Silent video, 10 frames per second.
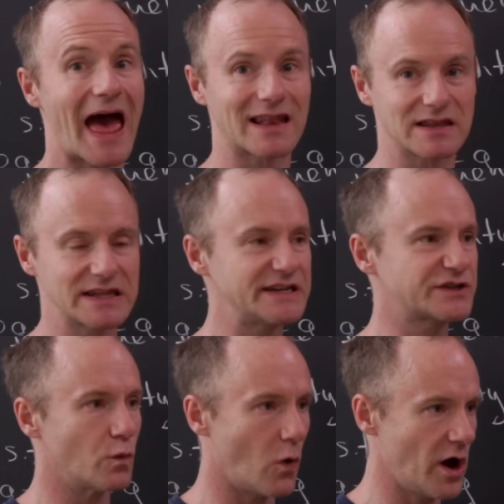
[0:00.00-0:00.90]
at
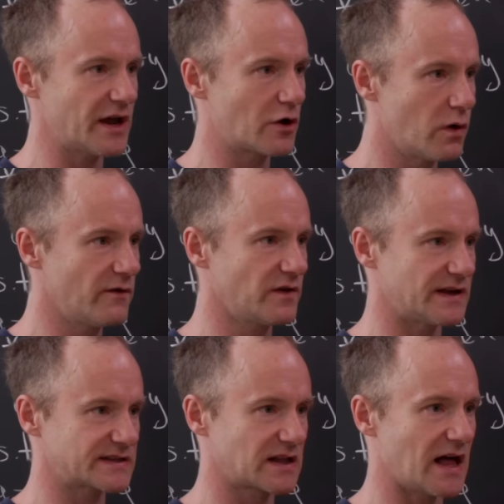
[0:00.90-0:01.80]
least one
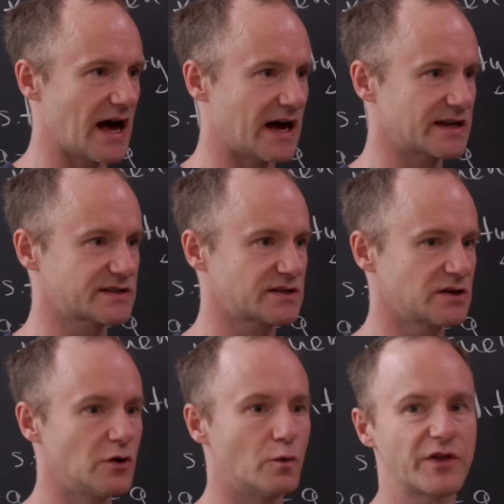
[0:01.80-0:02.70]
equivalence class
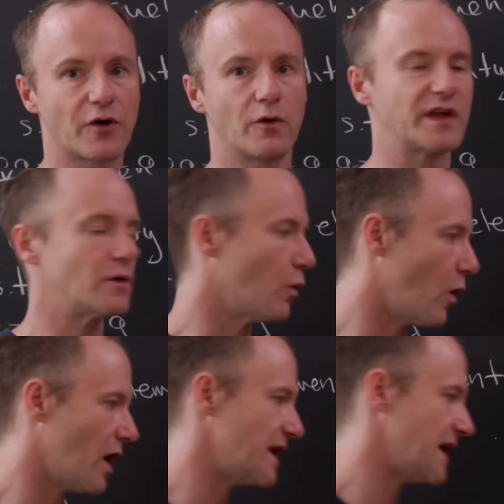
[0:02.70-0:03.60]
with only
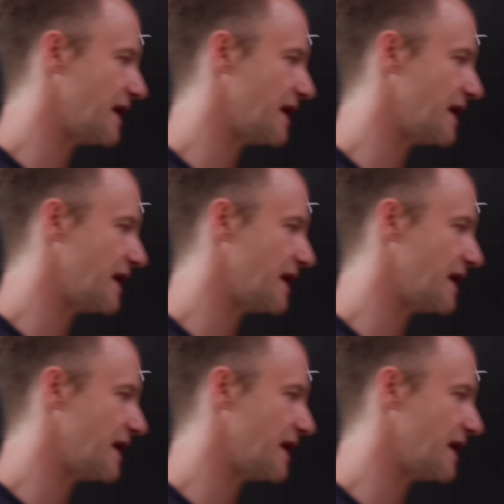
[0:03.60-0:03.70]
one